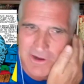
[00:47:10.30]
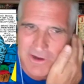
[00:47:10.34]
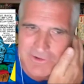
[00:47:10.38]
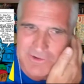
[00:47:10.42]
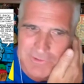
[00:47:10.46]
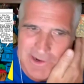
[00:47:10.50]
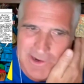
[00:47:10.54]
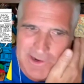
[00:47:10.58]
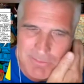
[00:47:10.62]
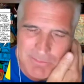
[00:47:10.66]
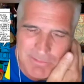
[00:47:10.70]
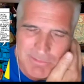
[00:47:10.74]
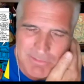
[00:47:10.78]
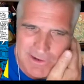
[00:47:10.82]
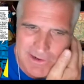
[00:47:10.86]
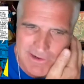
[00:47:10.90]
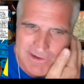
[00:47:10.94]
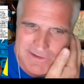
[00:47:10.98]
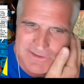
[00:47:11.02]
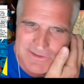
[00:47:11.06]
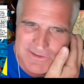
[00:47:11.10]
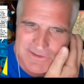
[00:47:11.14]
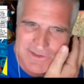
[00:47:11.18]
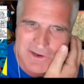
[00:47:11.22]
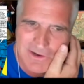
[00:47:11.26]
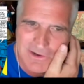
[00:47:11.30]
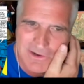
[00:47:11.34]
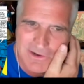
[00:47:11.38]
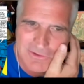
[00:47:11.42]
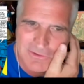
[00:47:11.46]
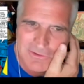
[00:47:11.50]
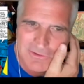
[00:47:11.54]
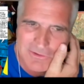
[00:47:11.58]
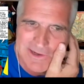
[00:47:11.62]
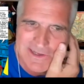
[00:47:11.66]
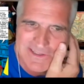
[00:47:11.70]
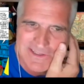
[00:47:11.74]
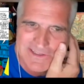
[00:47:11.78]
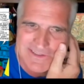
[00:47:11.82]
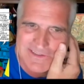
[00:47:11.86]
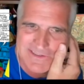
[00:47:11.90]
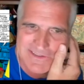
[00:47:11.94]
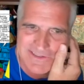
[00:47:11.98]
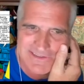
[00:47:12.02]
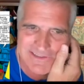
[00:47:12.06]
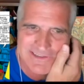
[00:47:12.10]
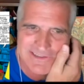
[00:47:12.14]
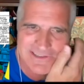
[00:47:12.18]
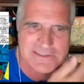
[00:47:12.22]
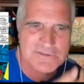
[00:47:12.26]
Don Draper. So great
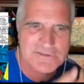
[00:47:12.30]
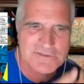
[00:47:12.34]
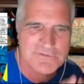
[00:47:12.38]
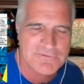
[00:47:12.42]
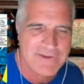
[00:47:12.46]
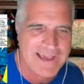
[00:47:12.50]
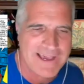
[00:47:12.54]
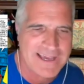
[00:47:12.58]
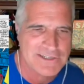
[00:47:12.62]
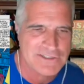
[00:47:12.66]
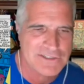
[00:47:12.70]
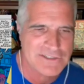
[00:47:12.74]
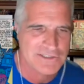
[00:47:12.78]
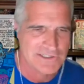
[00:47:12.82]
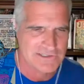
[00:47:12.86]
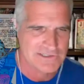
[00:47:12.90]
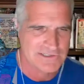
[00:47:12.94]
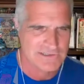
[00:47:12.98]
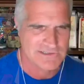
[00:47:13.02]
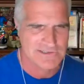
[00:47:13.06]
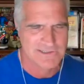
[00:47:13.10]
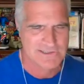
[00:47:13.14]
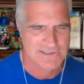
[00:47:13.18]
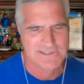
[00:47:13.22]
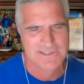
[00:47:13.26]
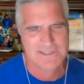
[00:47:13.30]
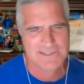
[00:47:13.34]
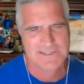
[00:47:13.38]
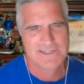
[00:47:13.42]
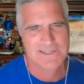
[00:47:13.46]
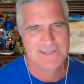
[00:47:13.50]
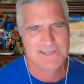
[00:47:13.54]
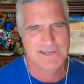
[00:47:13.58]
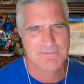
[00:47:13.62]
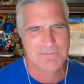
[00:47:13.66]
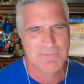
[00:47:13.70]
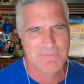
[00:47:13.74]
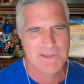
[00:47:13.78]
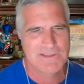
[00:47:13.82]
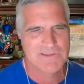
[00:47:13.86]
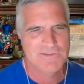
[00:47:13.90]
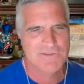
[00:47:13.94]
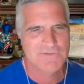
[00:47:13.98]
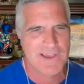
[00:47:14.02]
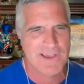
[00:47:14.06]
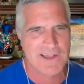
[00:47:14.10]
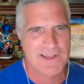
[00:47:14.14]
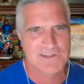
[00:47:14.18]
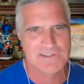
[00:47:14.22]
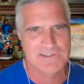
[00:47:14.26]
60s fashion, men's
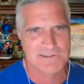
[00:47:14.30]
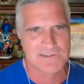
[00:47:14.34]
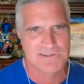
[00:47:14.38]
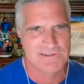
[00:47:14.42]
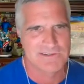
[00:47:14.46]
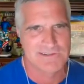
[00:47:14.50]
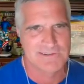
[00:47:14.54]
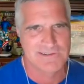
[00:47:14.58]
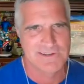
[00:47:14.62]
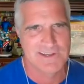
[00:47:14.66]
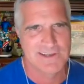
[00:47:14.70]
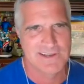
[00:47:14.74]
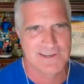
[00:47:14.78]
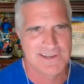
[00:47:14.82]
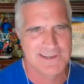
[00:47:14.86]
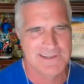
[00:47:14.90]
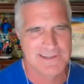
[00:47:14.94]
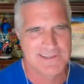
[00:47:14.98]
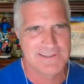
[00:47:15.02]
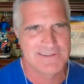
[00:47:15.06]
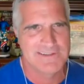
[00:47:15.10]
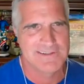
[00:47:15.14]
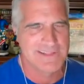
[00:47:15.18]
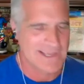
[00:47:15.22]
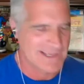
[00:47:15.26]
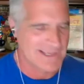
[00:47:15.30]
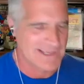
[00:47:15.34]
fashion in